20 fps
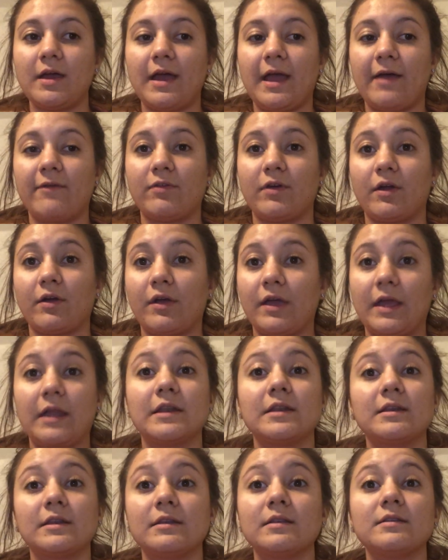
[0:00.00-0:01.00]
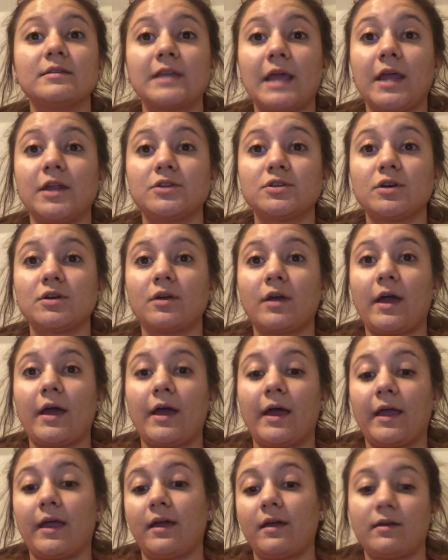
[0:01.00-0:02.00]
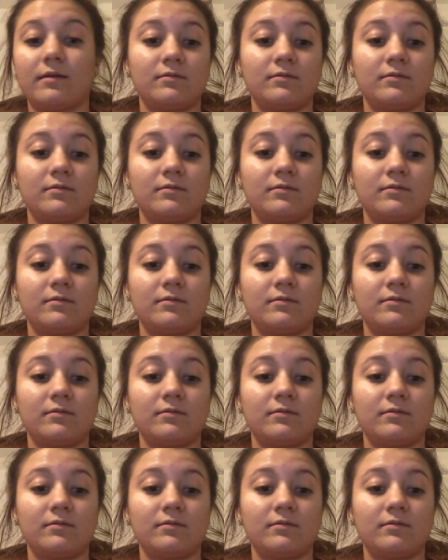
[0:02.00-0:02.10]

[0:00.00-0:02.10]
if they're in danger, like